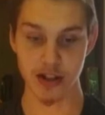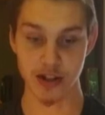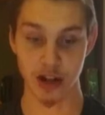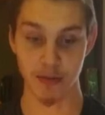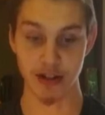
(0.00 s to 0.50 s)

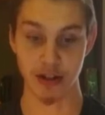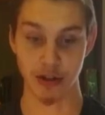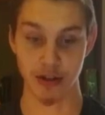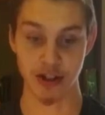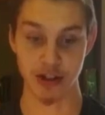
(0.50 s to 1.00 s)
It's not written to
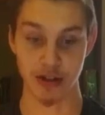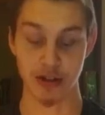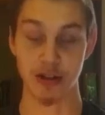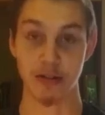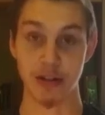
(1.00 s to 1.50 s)

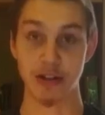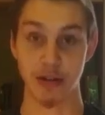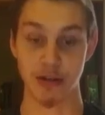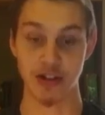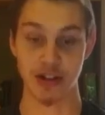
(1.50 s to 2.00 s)

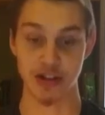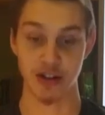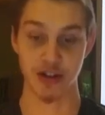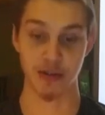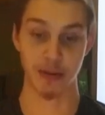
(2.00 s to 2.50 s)
the Christian
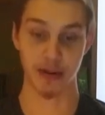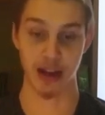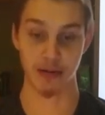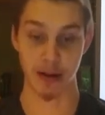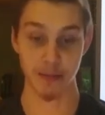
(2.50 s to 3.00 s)
church, I'll put it
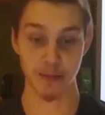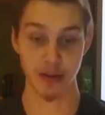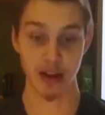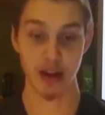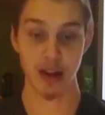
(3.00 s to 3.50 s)
that way.
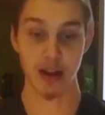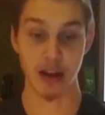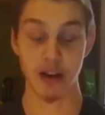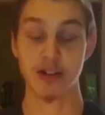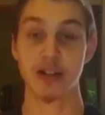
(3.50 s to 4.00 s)

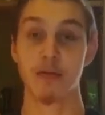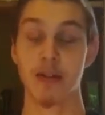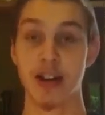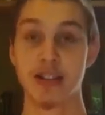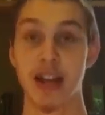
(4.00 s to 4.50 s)
Here's
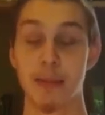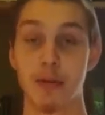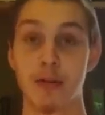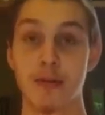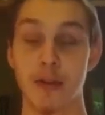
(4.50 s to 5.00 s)
one
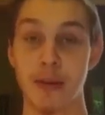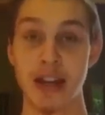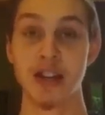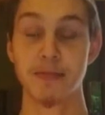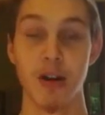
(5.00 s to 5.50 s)
example from
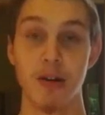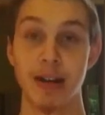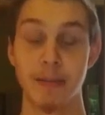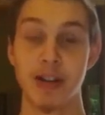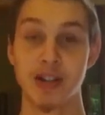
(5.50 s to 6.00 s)
each
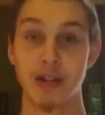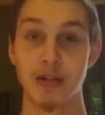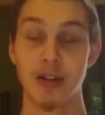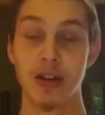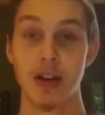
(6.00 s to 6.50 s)
Pauline
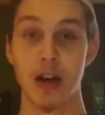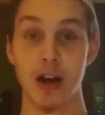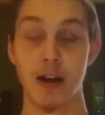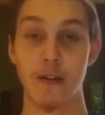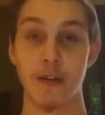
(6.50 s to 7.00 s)
epistle
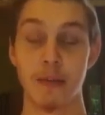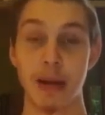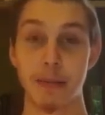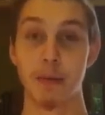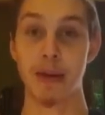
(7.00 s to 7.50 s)
of
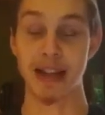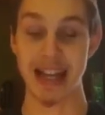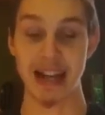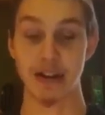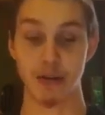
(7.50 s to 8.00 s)
people
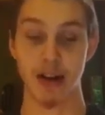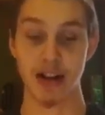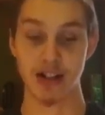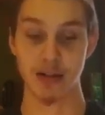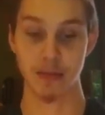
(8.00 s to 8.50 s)
being in
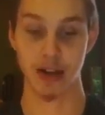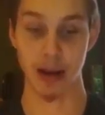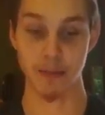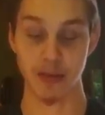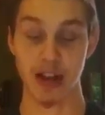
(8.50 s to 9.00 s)
Christ,
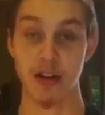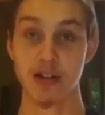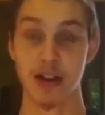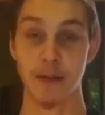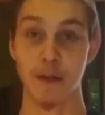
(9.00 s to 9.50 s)
okay?
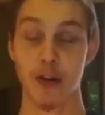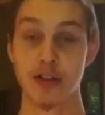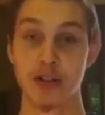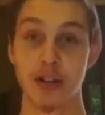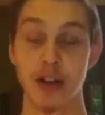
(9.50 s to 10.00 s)
Here's a
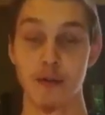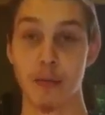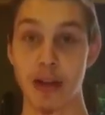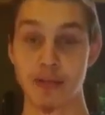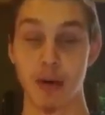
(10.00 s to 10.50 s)
verse
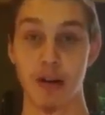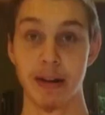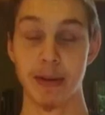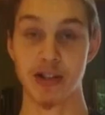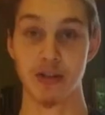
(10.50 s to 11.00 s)
from each Pauline
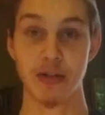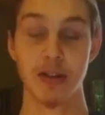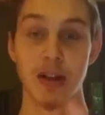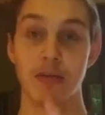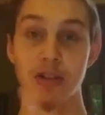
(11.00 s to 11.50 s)

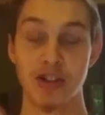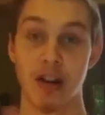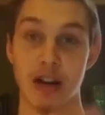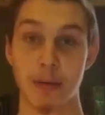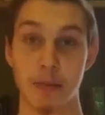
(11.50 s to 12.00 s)
epistle which
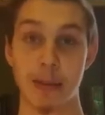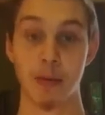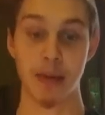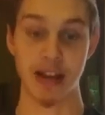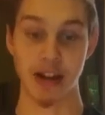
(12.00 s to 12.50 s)
talks about
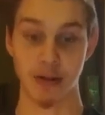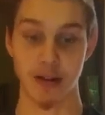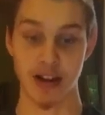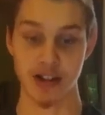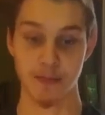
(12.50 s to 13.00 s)
people being in
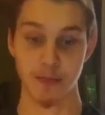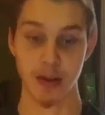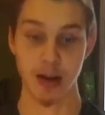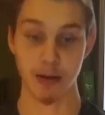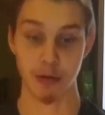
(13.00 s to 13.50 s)
Christ.
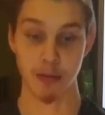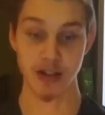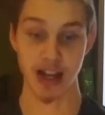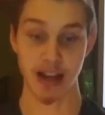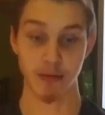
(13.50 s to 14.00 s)

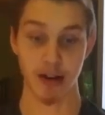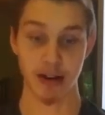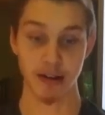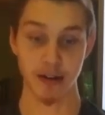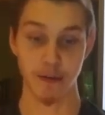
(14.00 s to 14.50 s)
Romans
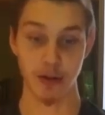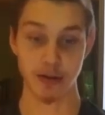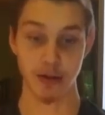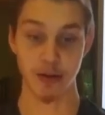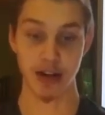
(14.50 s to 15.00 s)
8:1, 1
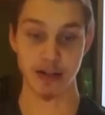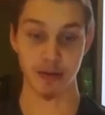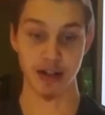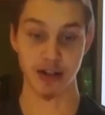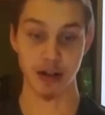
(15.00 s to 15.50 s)
Corinthians
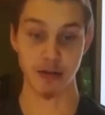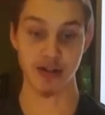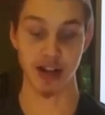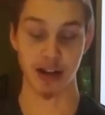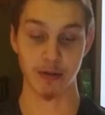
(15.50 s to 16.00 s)

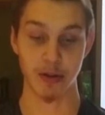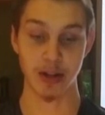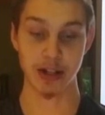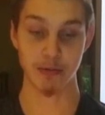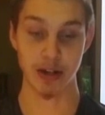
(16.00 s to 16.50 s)
1:2, 2
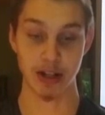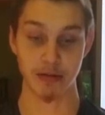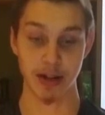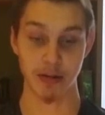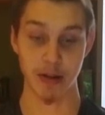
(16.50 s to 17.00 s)
Corinthians
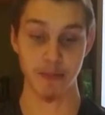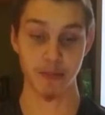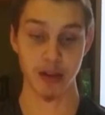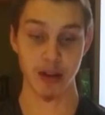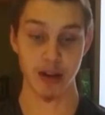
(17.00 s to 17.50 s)
1:21,
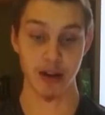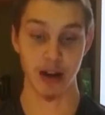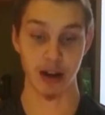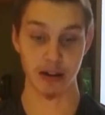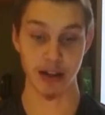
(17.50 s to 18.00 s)

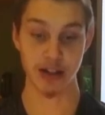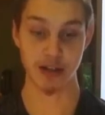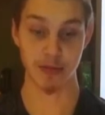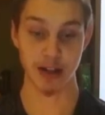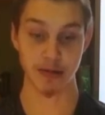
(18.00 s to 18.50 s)

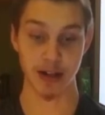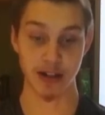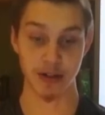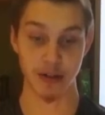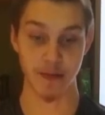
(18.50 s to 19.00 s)
Galatians
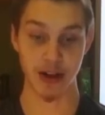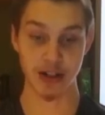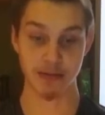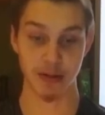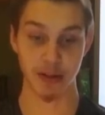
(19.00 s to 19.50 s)
1:22,
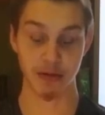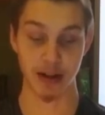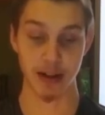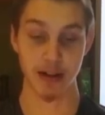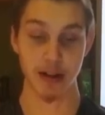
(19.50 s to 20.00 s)
Ephesians
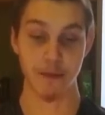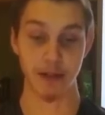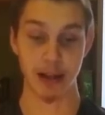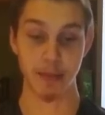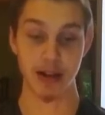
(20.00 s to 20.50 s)
1:3,
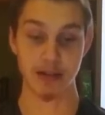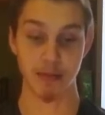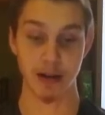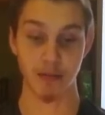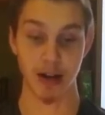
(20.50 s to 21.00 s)
Philippians
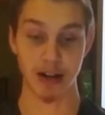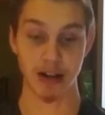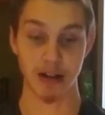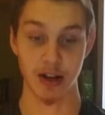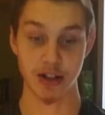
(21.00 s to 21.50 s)
1:1,
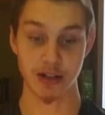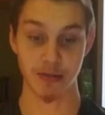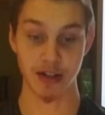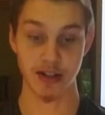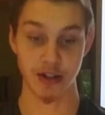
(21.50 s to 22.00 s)
Colossians
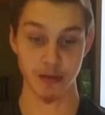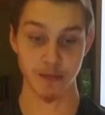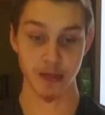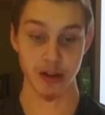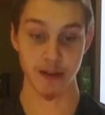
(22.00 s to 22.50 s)
1:2,
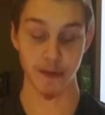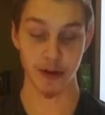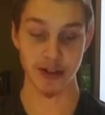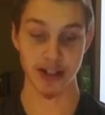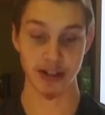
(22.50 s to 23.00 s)

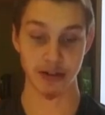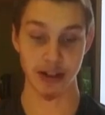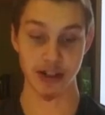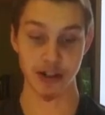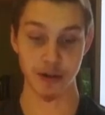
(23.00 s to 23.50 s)
1
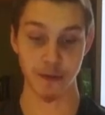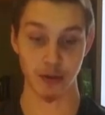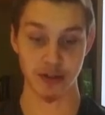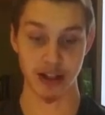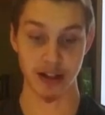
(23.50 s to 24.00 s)
Thessalonians
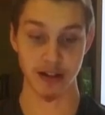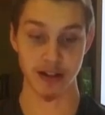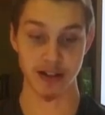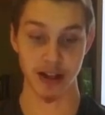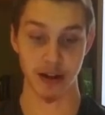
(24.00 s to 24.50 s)

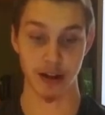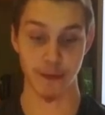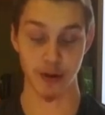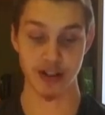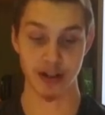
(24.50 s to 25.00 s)
2:14,
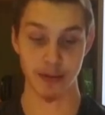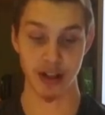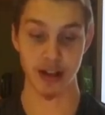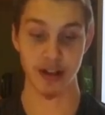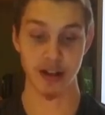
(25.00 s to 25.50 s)
1
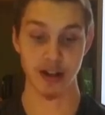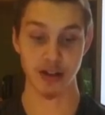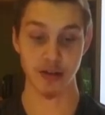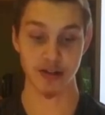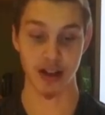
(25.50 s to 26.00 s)
Timothy
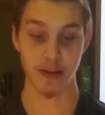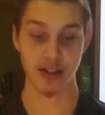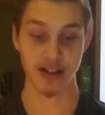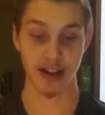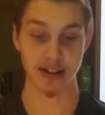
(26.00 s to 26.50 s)

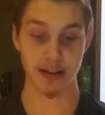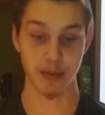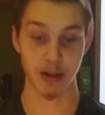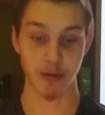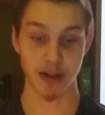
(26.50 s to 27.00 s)
2:7, 2
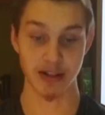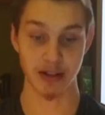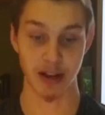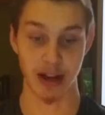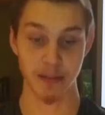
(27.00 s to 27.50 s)
Timothy
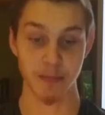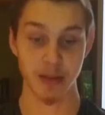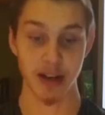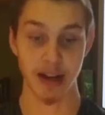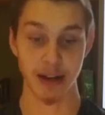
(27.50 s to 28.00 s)
1:9,
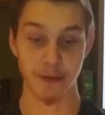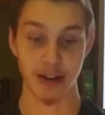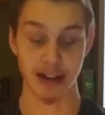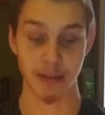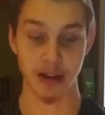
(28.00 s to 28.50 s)
and
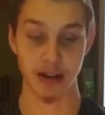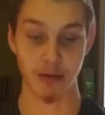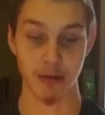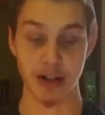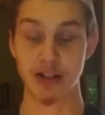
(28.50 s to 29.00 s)
Philemon
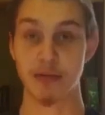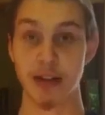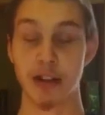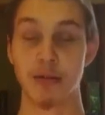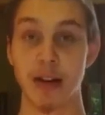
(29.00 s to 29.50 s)

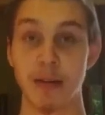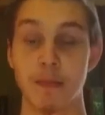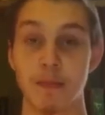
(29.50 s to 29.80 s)
1:23.